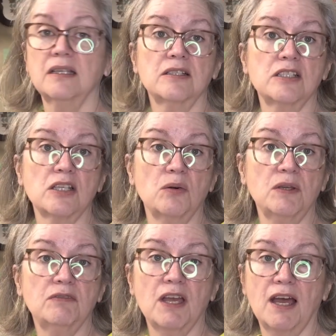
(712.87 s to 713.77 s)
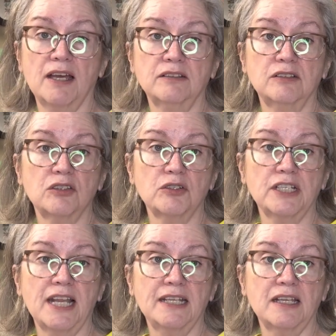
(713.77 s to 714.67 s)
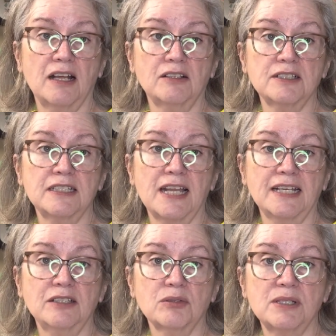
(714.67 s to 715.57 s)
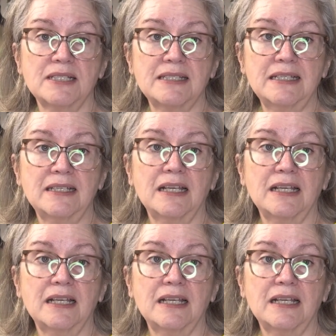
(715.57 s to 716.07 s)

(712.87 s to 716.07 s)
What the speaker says: So we've gotten $39.93